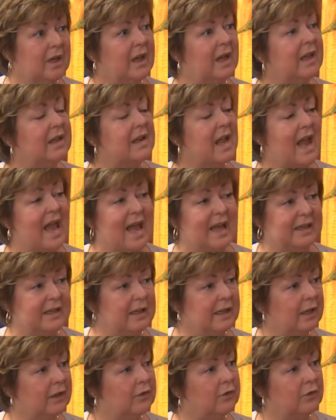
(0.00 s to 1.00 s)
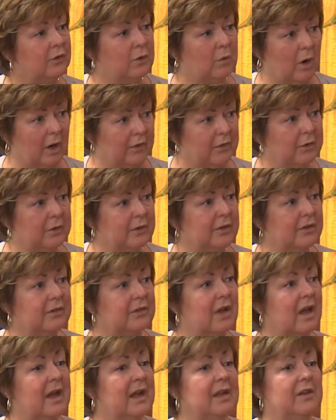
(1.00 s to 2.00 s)
and adding it to other
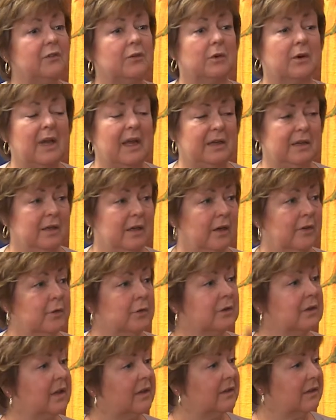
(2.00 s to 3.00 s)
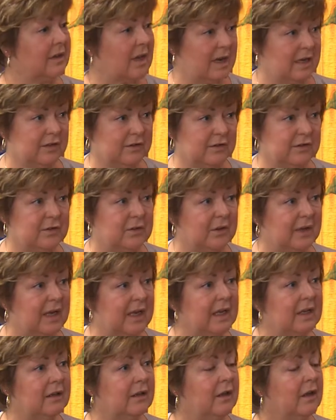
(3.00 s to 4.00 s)
designs or adding other designs to
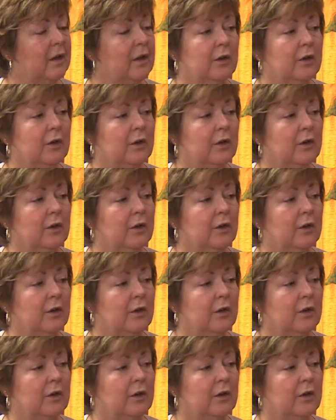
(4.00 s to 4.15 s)
it,